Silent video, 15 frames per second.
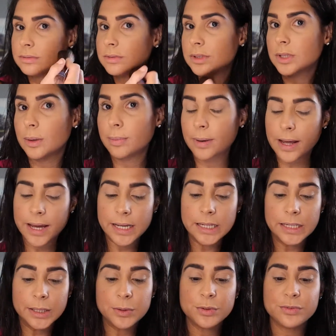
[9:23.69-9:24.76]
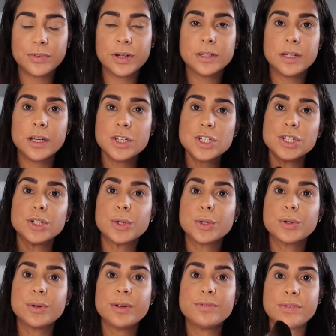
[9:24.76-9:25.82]
To apply liquid foundation
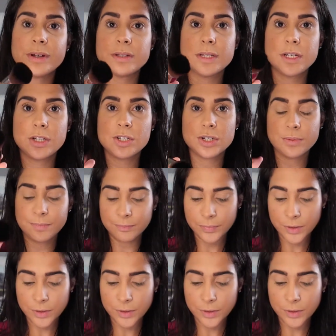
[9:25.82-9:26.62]
or cream foundation.